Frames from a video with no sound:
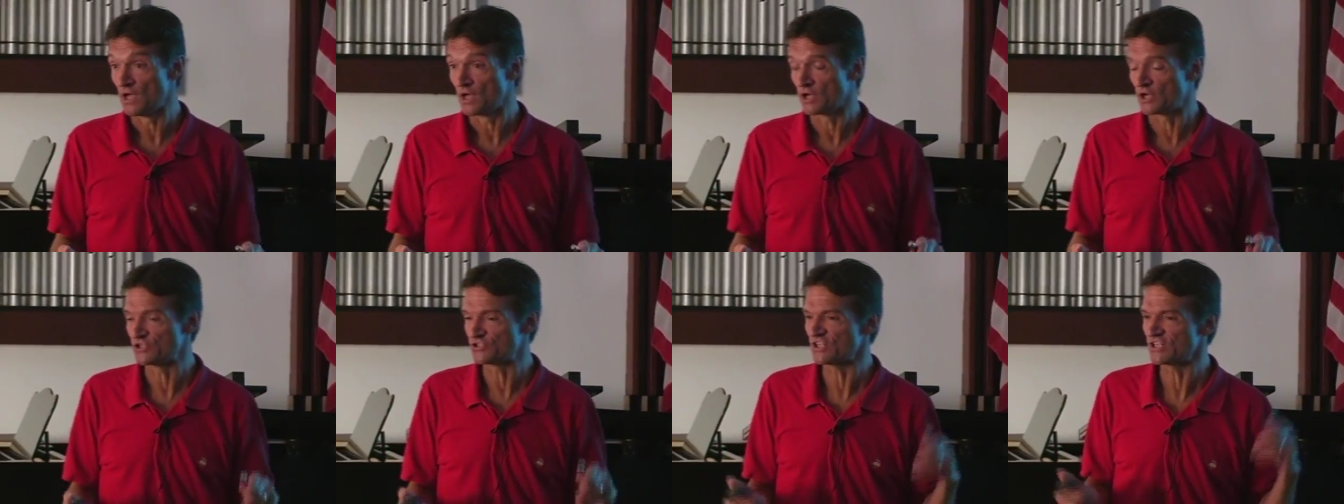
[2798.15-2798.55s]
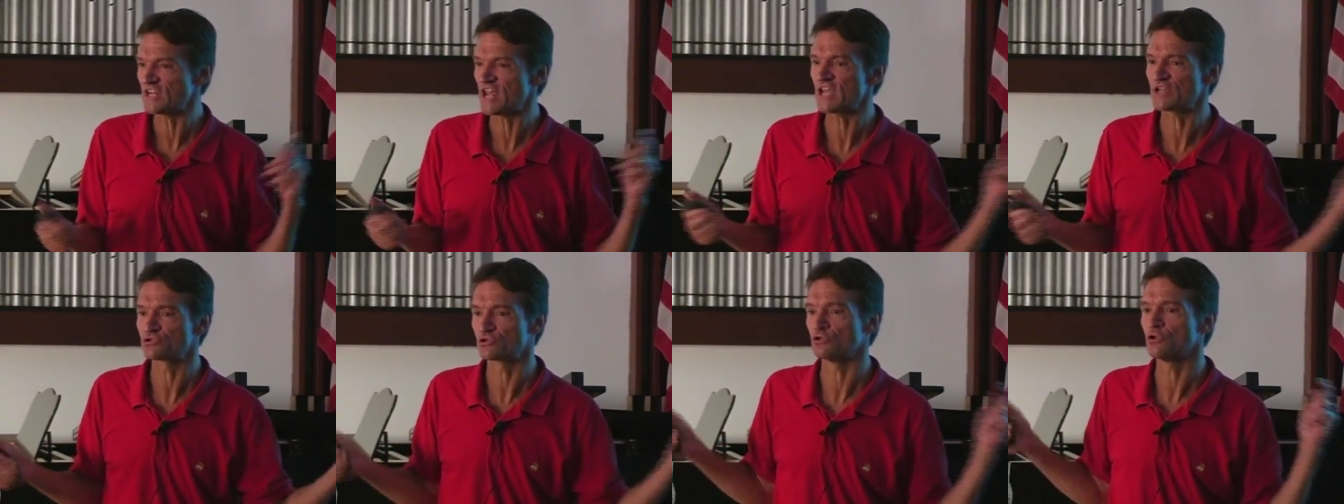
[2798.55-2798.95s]
Because it
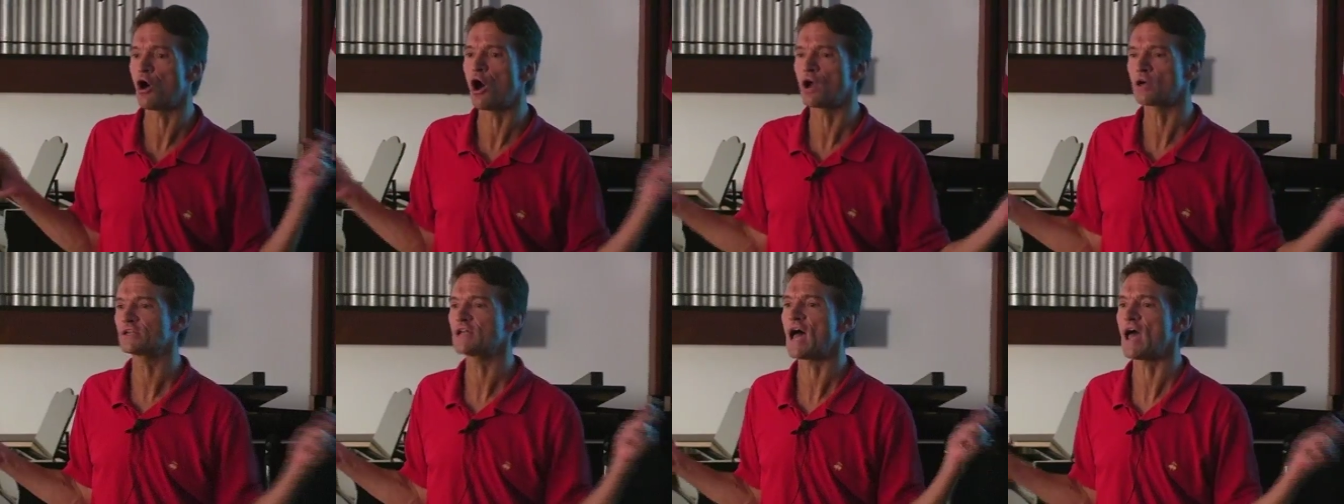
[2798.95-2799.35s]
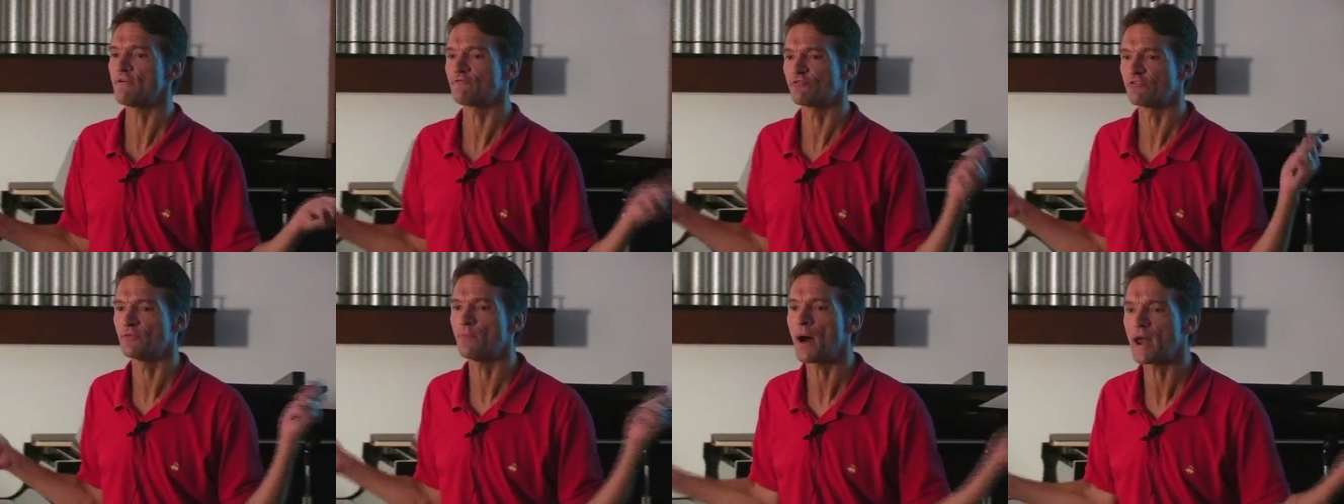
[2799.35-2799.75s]
takes a long time
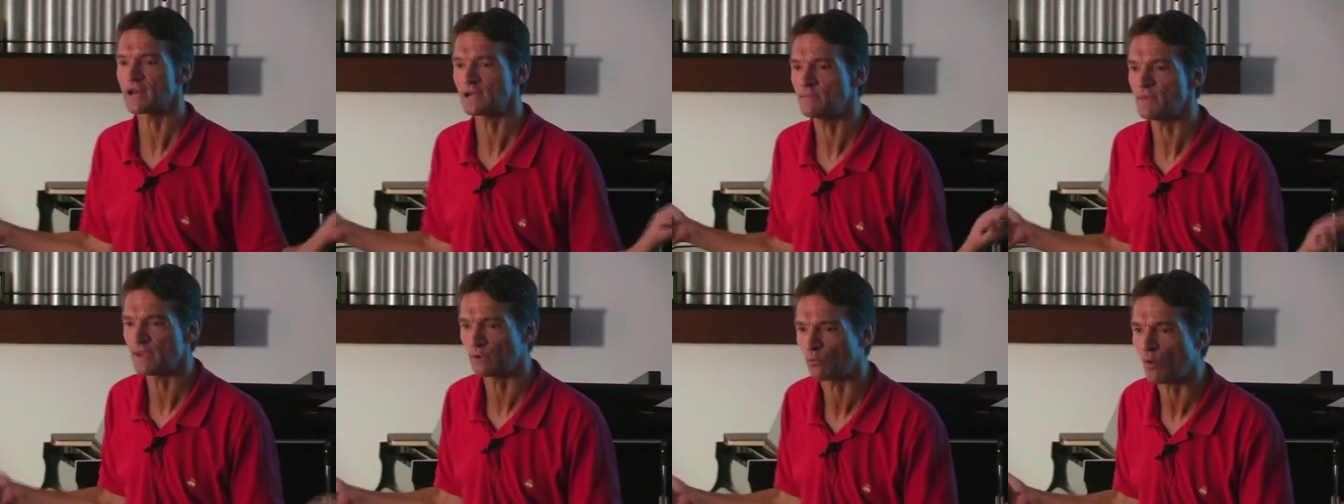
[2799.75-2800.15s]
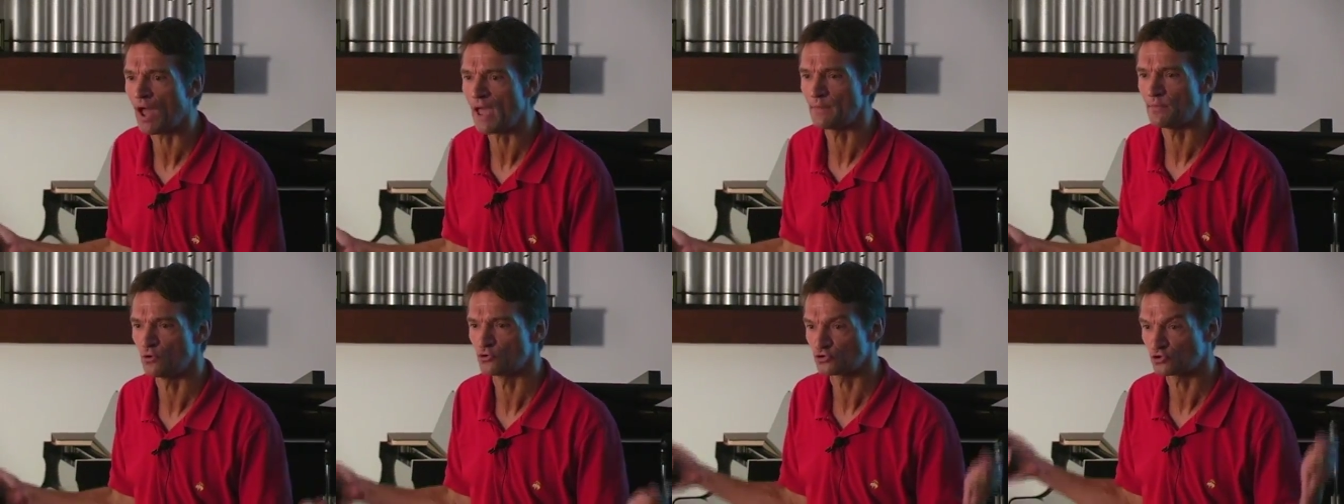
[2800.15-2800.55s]
for the body to make
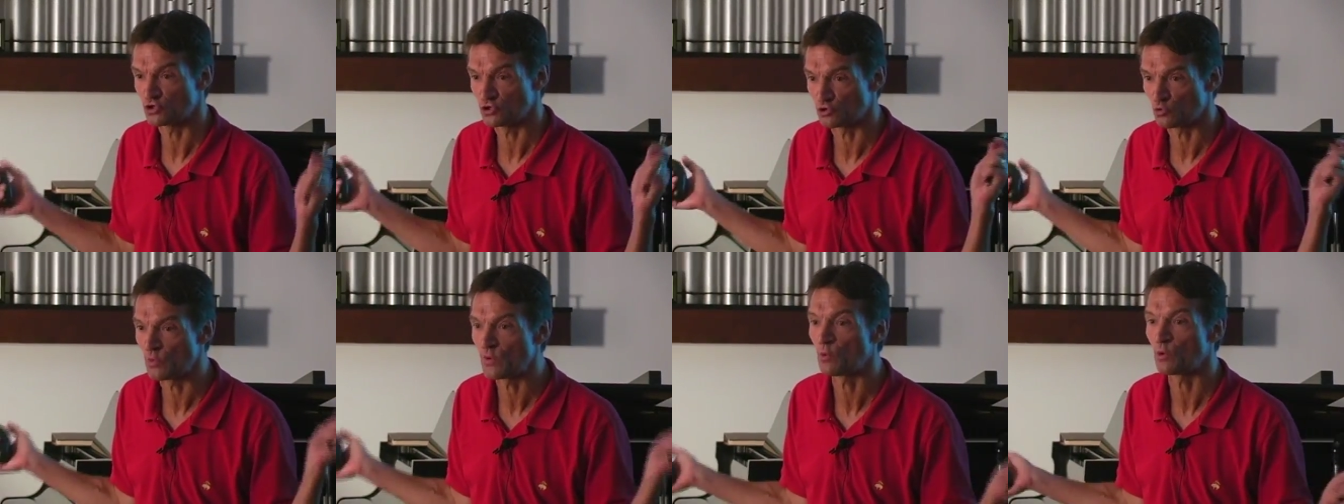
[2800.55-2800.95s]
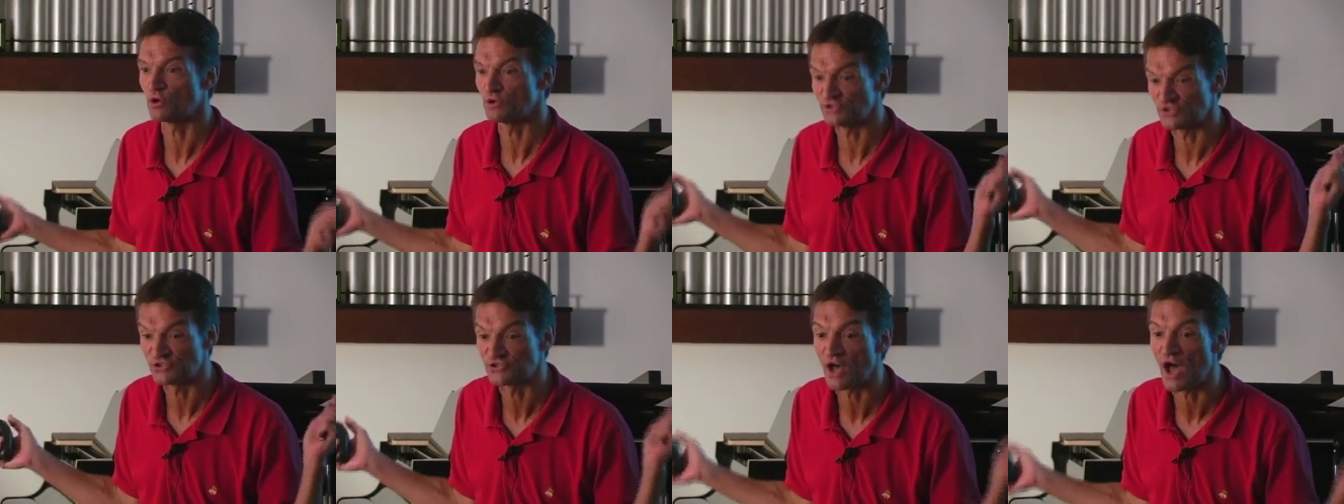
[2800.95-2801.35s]
ribose because we
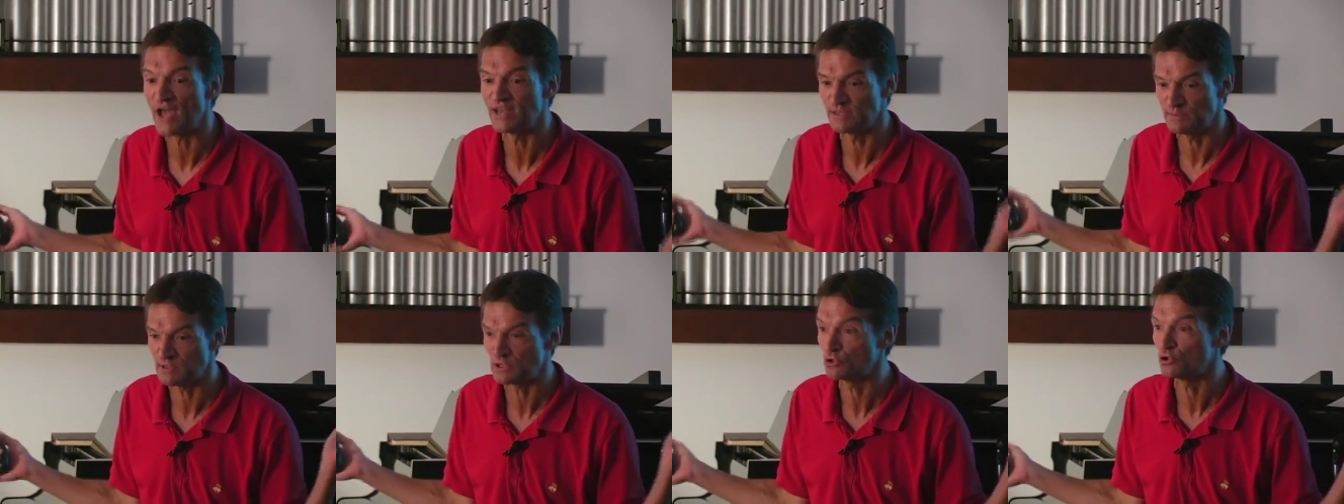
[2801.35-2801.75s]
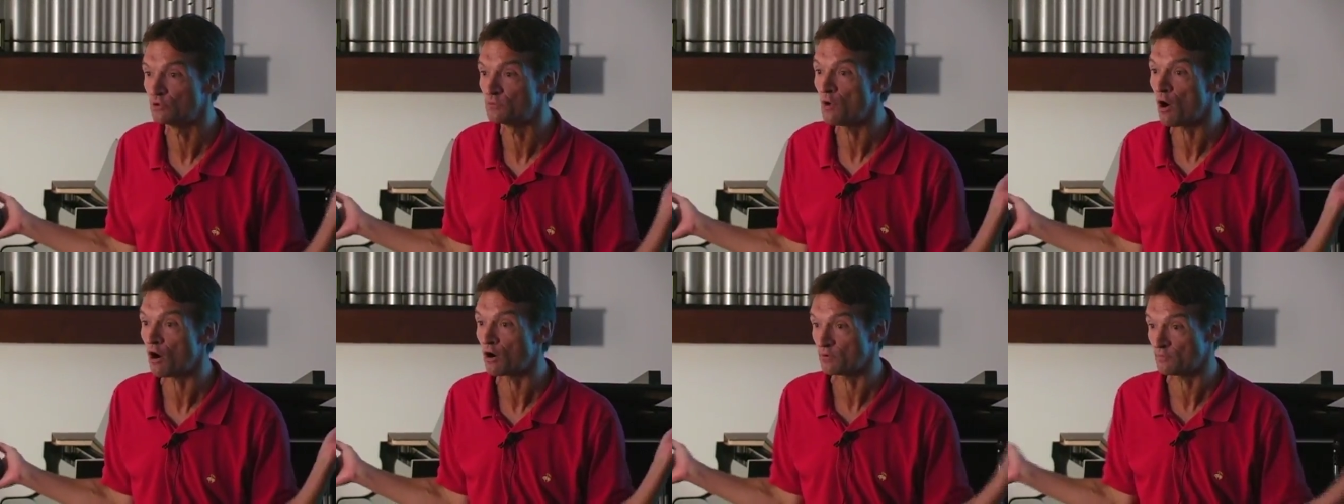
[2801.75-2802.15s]
weren't designed to be
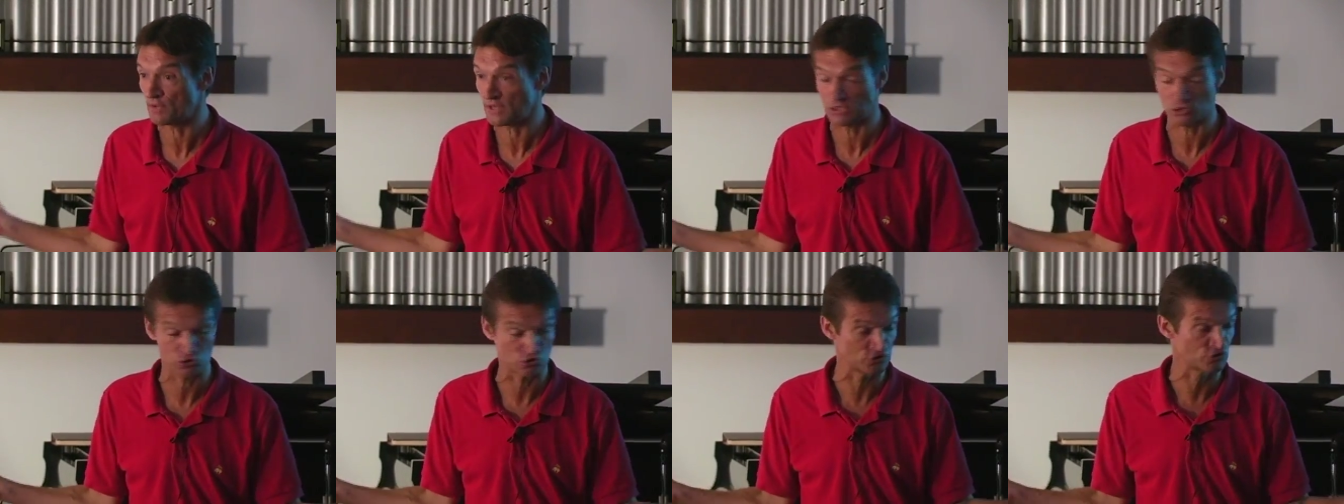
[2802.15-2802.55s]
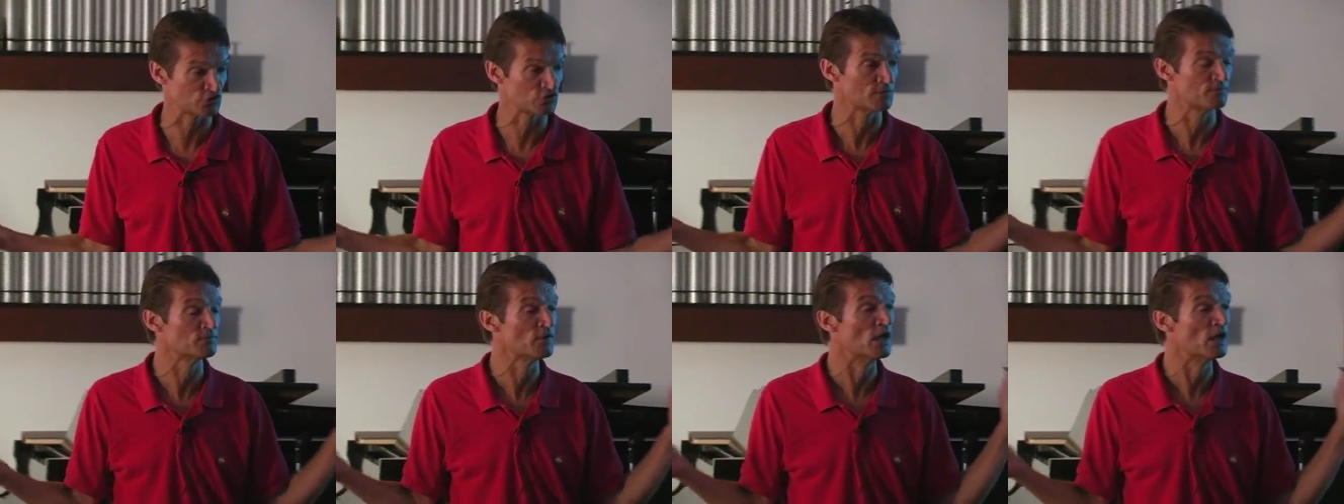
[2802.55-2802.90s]
good heart patients.